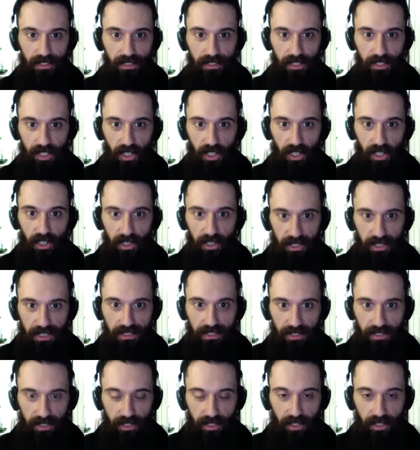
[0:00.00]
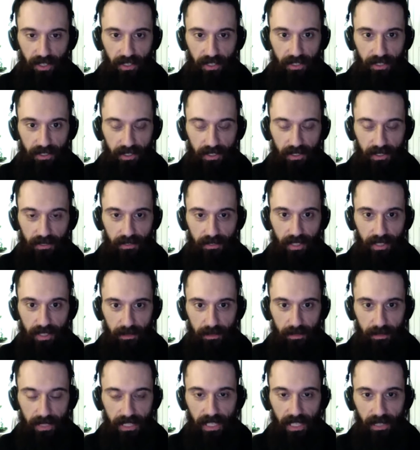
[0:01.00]
the dog,
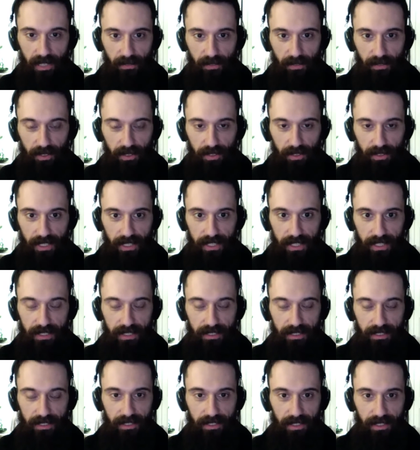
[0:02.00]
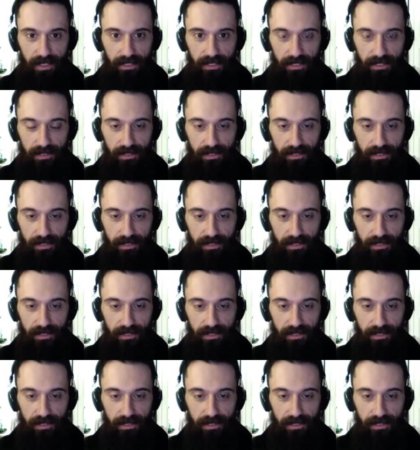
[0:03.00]
like be careful, like he's gonna.